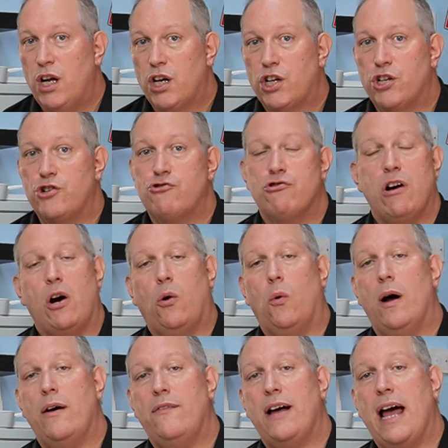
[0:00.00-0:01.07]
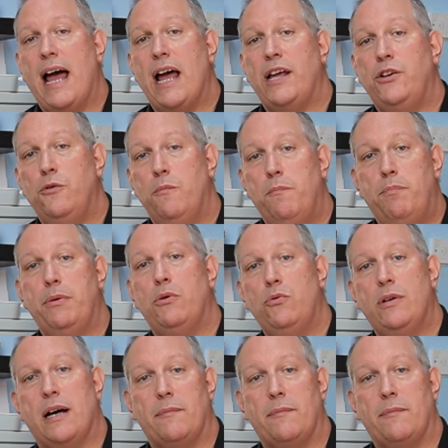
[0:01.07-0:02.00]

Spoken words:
control over how you build